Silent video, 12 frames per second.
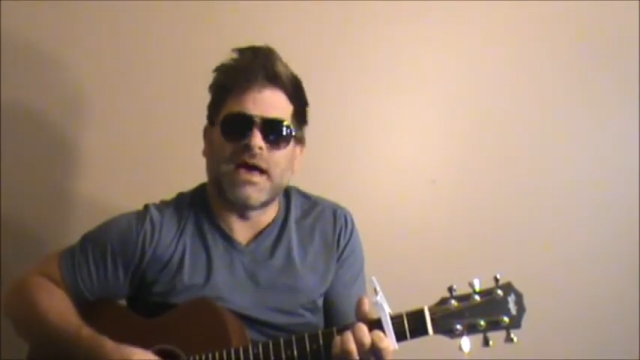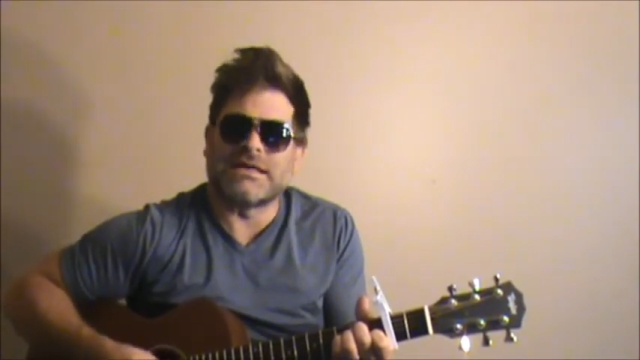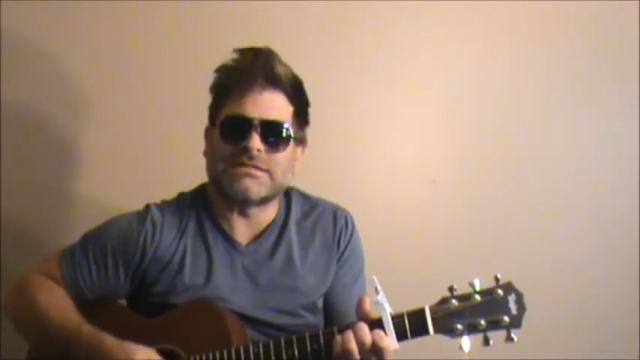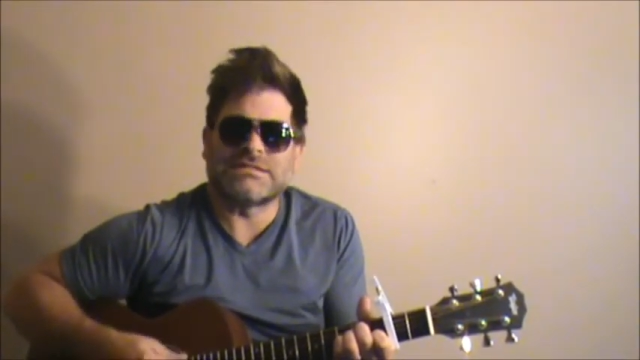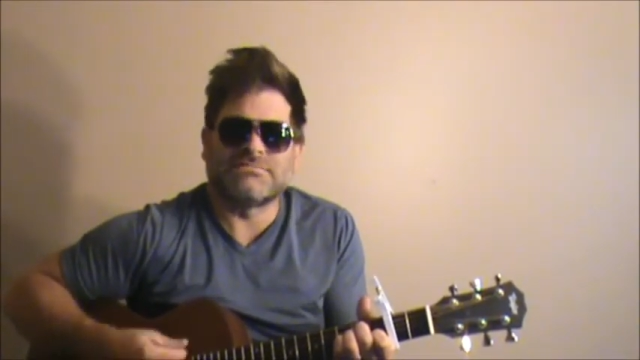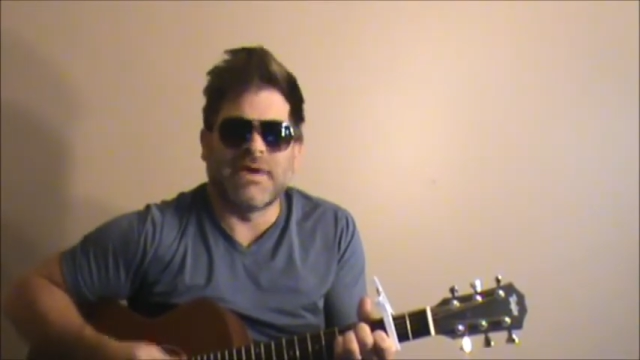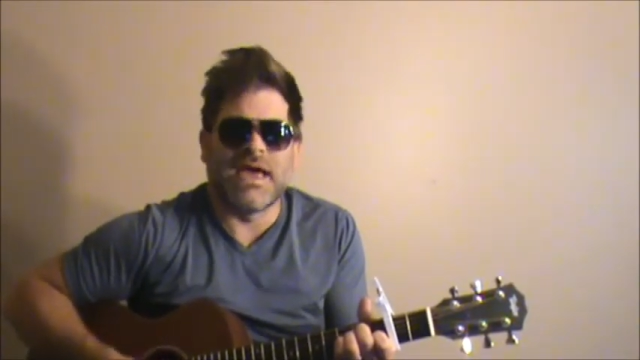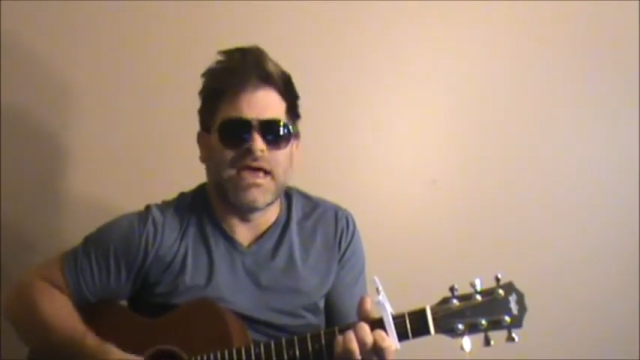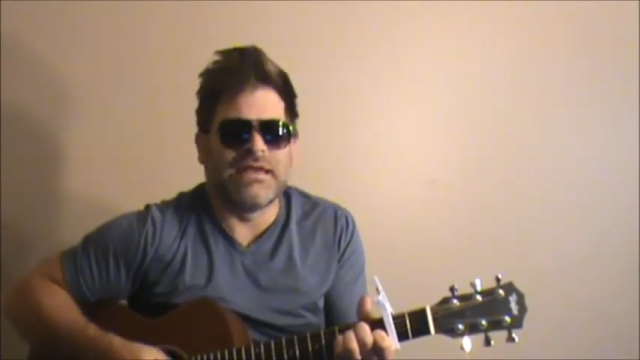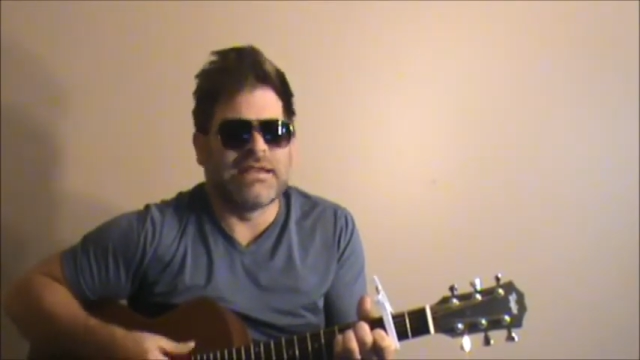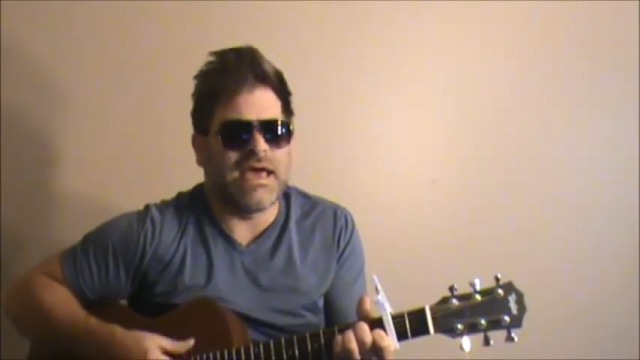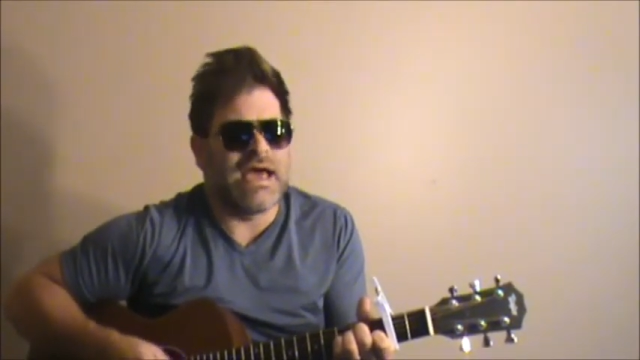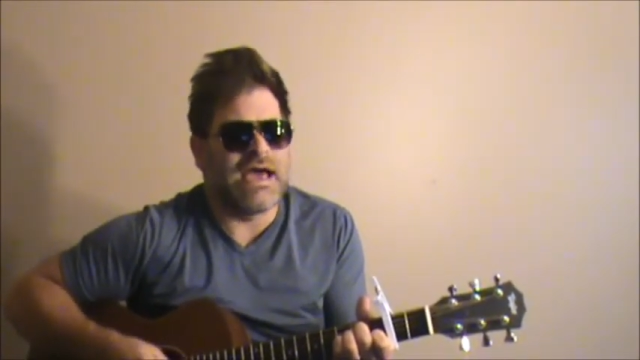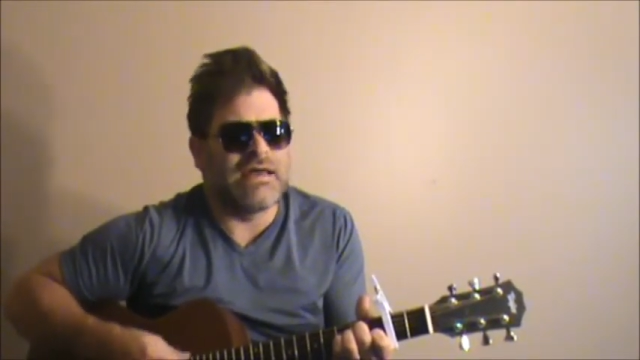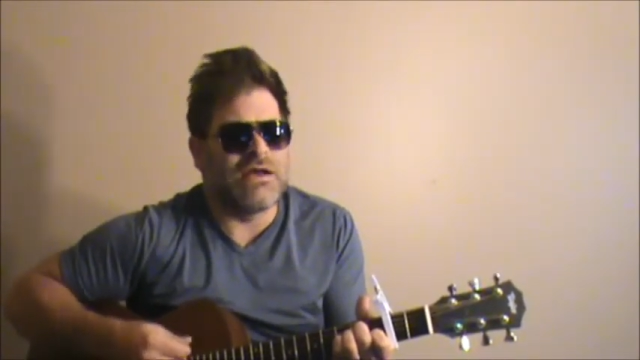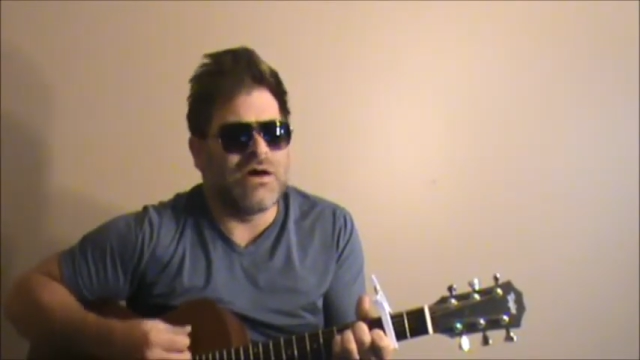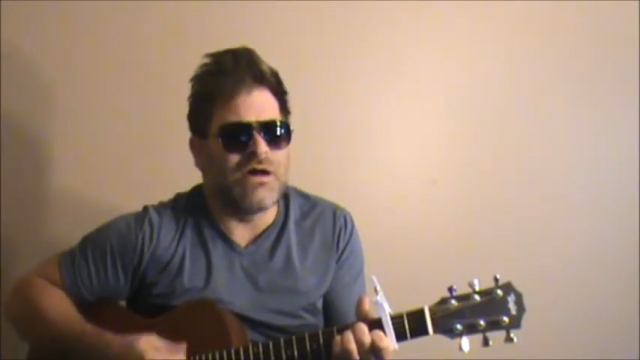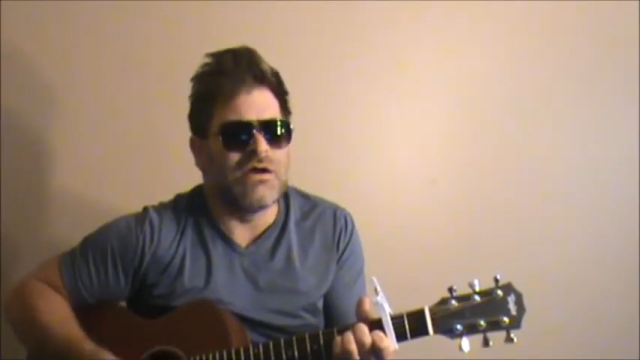best man
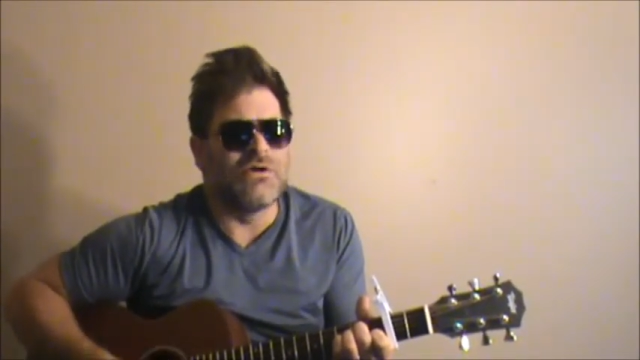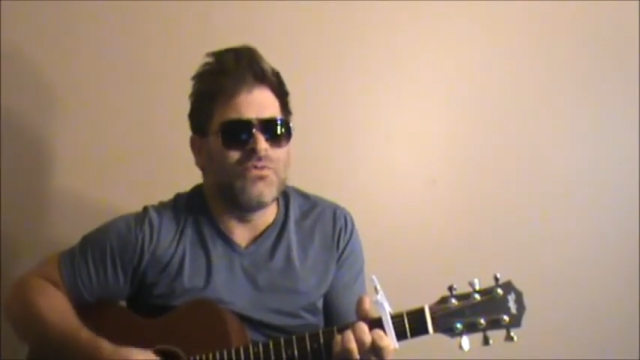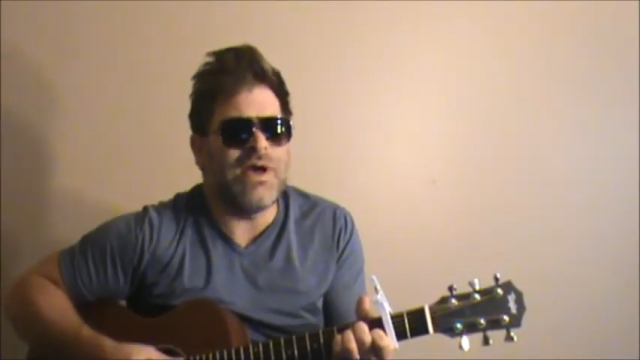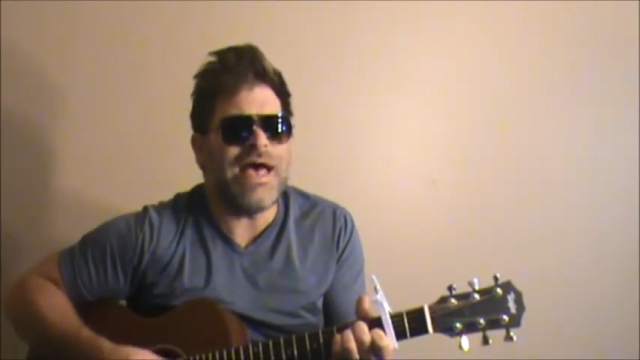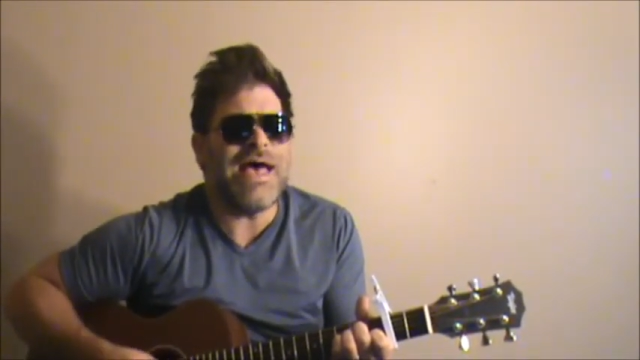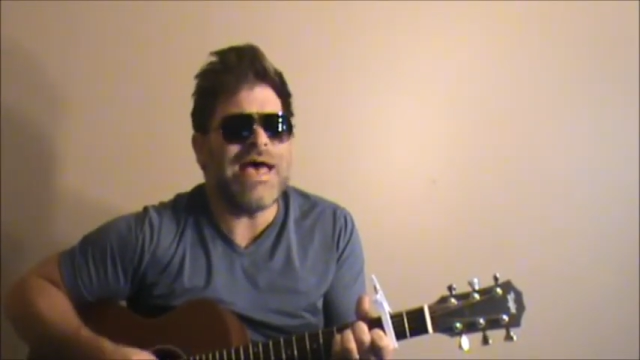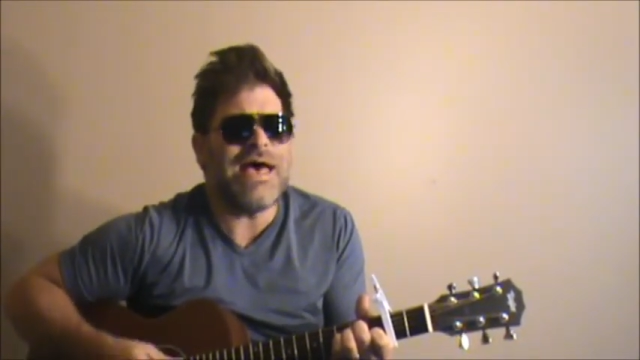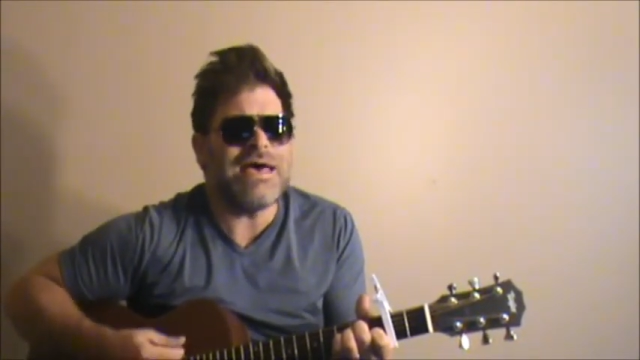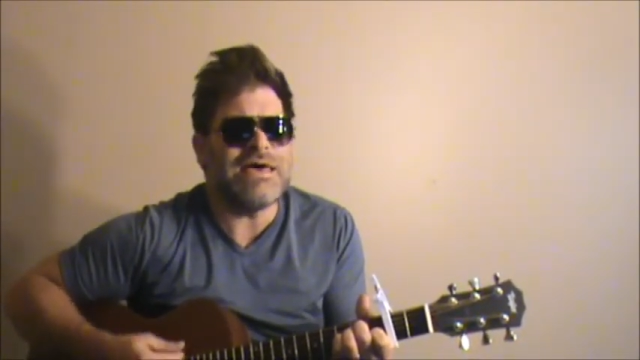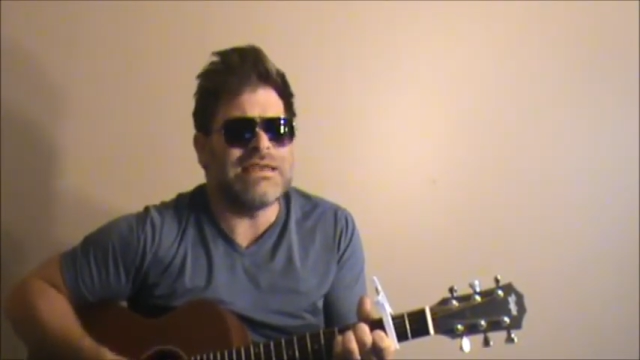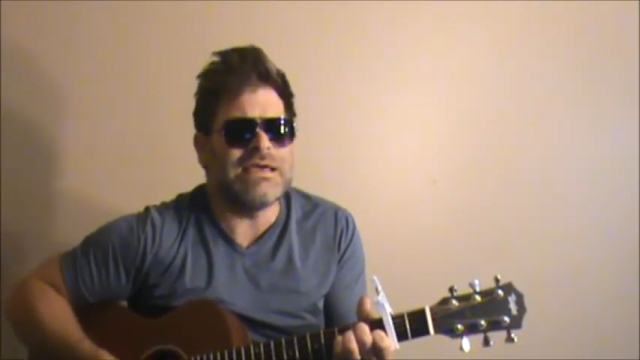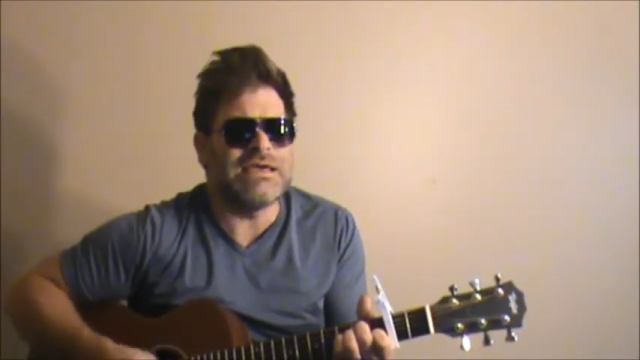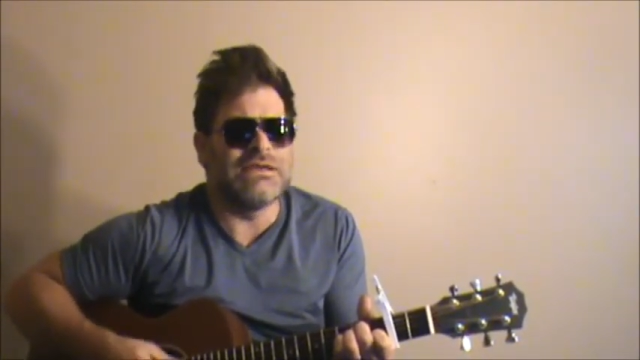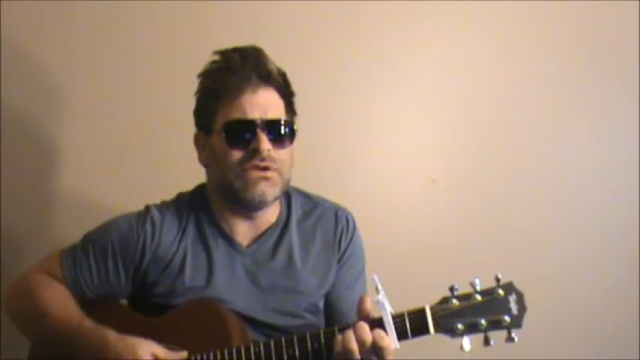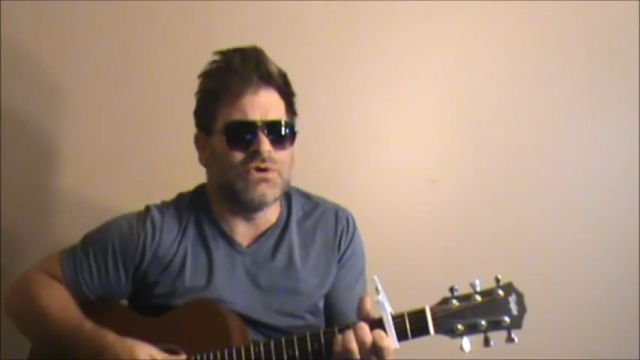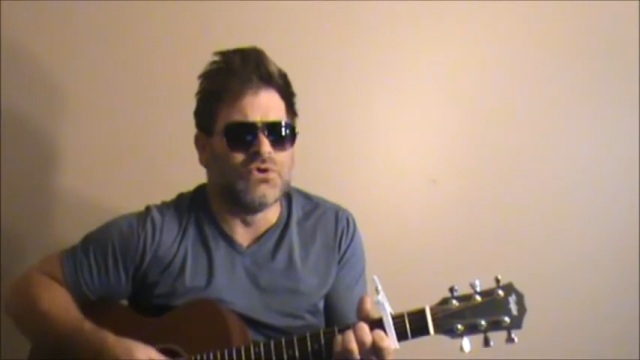at our wedding,